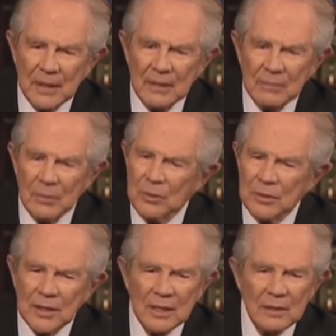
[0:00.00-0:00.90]
Uh, more
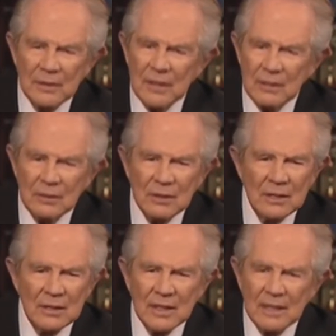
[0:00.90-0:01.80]
than anything, you
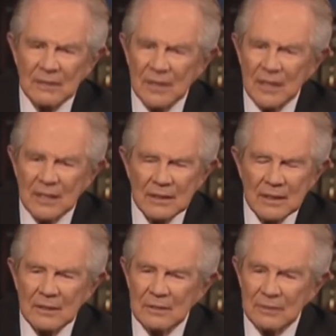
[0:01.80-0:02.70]
need to have
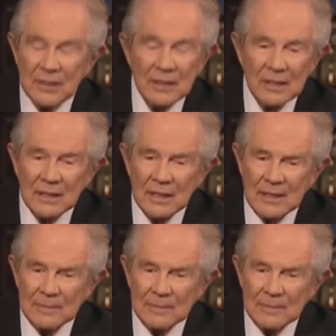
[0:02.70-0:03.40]
God intervene.